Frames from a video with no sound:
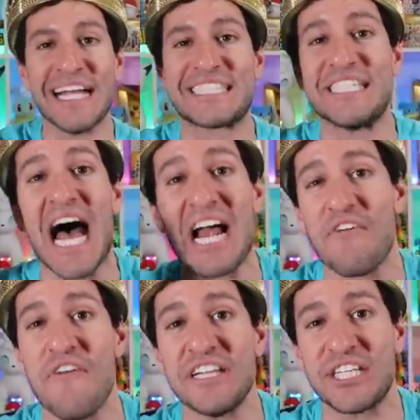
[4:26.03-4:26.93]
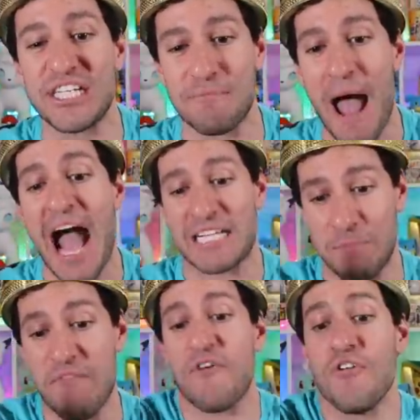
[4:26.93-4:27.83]
It's not a vintage pack,
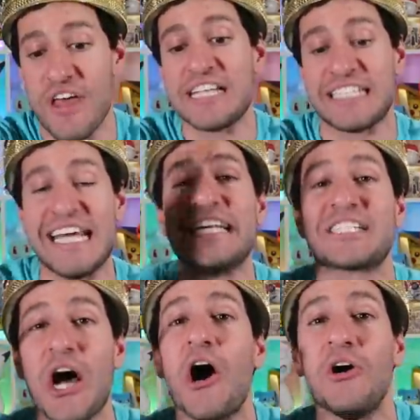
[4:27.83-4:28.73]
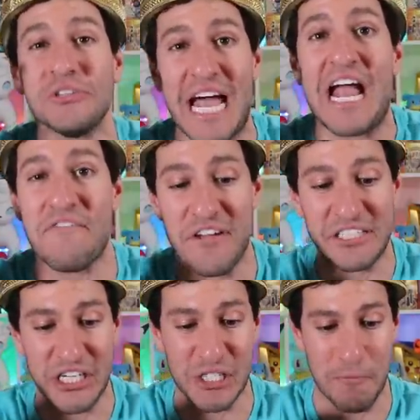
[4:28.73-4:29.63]
but for this, it is called a
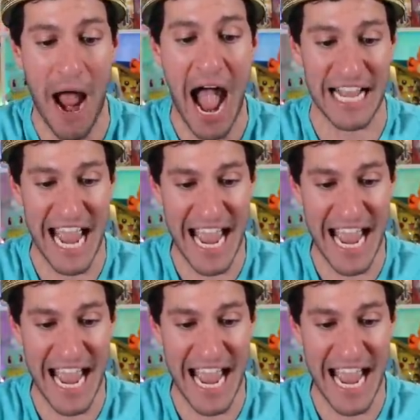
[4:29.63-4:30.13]
vintage pack.